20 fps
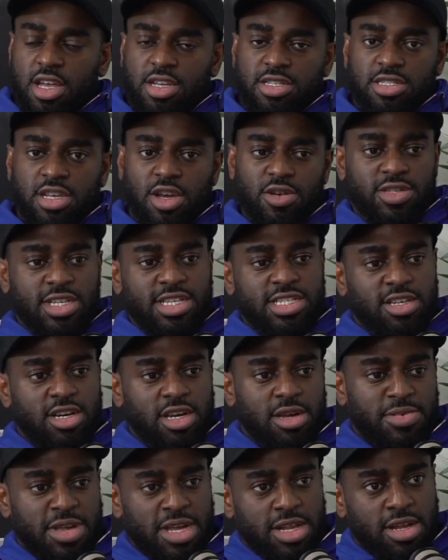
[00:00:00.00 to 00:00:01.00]
So these are going
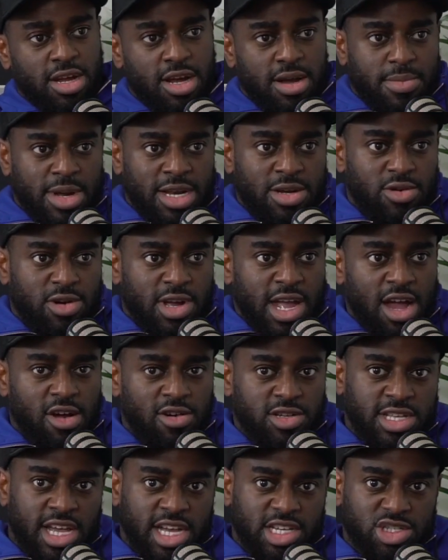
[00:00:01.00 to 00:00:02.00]
to be like my little
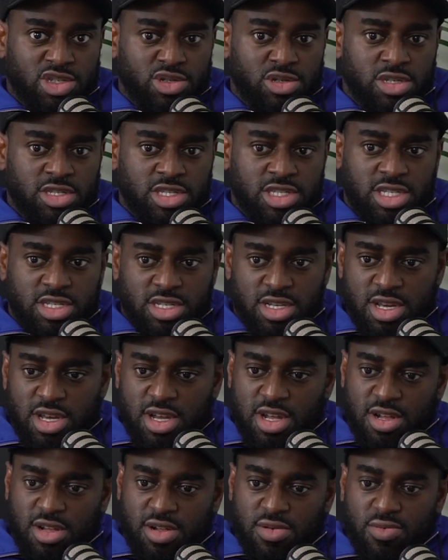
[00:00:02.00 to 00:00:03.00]
Counterattack shorts,
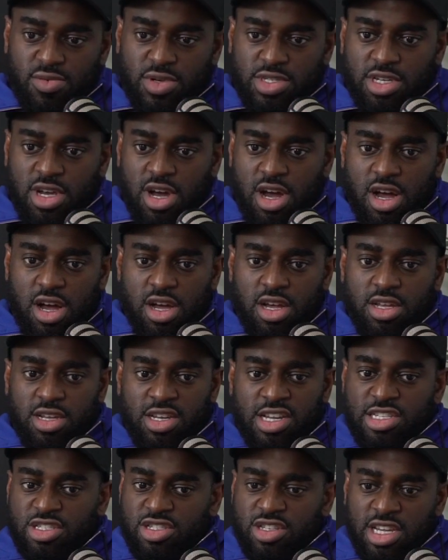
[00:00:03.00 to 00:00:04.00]
which are
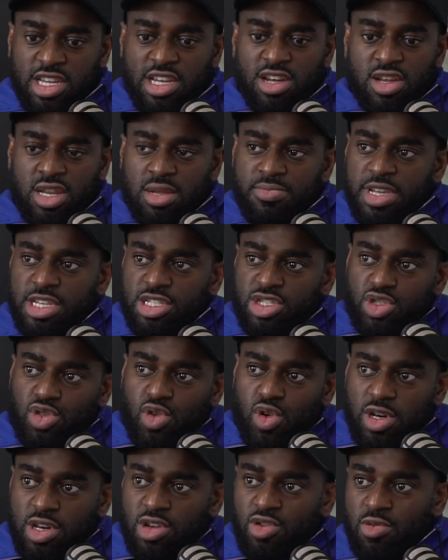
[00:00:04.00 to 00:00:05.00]
literally going to be
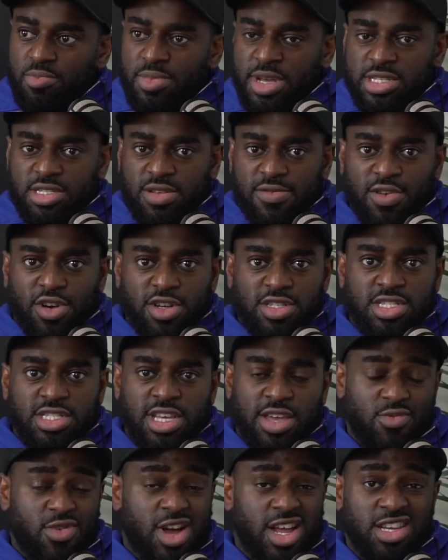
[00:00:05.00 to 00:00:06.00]
short little bits of
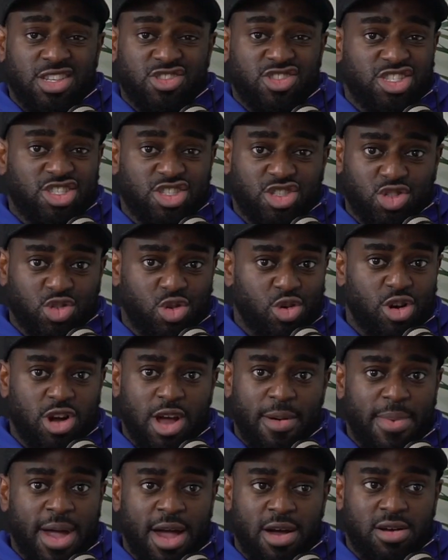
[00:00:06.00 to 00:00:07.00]
content where I literally just talk
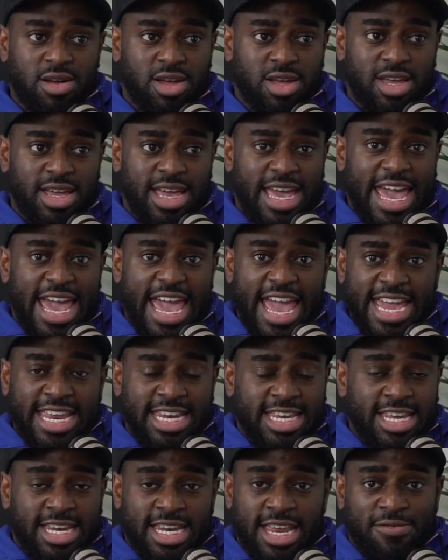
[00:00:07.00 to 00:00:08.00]
about
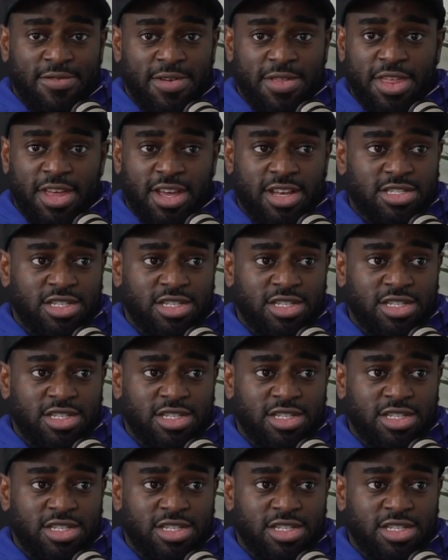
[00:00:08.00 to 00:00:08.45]
any and everything.